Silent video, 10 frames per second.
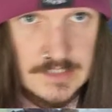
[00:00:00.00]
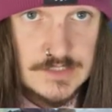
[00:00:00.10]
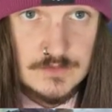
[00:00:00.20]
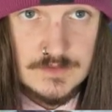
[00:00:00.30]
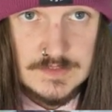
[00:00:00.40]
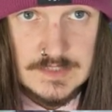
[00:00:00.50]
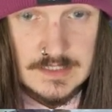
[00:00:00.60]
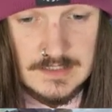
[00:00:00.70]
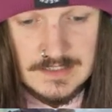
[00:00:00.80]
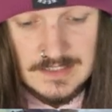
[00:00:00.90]
arsenal this
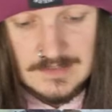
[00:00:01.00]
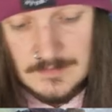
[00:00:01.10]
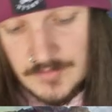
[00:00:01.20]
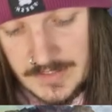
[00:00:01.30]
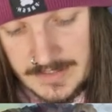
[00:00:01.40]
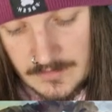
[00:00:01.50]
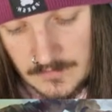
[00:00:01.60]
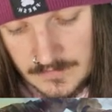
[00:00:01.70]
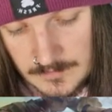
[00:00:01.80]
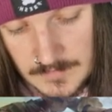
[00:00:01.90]
card and then play it
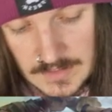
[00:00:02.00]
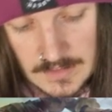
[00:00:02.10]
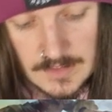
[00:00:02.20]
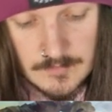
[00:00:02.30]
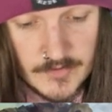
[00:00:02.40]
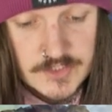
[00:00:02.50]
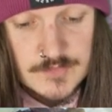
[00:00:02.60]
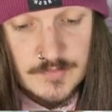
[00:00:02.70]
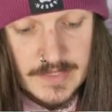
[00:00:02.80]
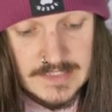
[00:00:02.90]
on them.
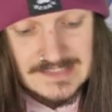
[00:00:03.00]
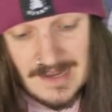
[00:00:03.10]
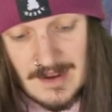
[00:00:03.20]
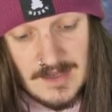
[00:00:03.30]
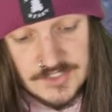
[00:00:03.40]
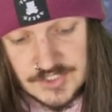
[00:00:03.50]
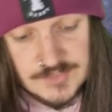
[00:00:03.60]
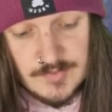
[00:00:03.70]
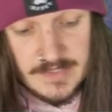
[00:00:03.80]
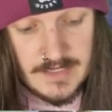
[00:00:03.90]
Most players are
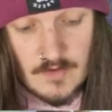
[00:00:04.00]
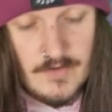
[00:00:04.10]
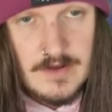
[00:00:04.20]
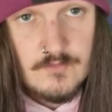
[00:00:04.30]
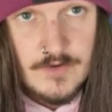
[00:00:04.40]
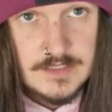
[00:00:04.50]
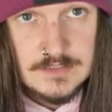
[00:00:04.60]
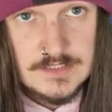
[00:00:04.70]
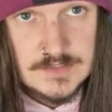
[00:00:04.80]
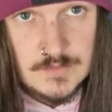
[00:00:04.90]
just playing around
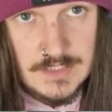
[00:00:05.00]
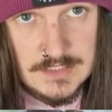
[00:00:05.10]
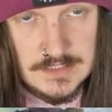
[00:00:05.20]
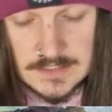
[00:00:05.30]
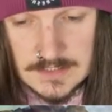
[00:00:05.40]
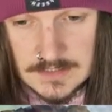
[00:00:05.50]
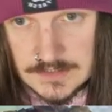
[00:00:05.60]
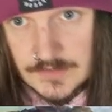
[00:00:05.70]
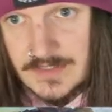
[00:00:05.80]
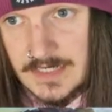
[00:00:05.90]
Reckless Swing,
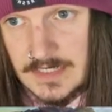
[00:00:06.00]
so